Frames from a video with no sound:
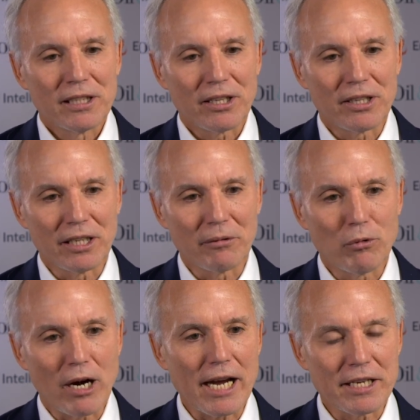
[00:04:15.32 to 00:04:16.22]
the
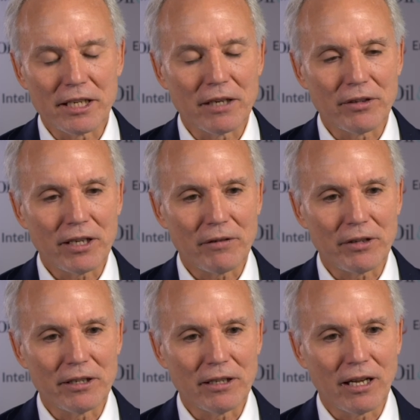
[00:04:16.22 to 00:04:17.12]
widening of the
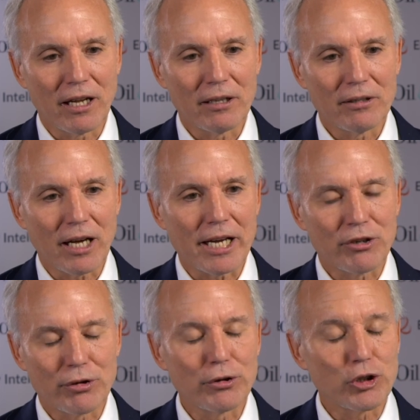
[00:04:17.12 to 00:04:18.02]
heavy
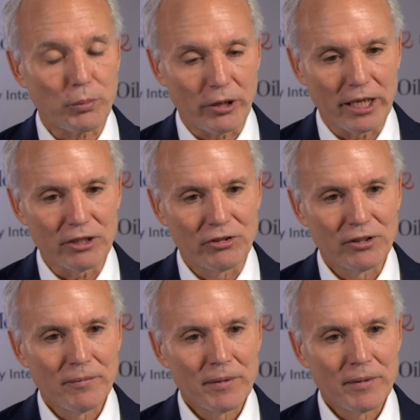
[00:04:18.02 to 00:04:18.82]
light crude spreads,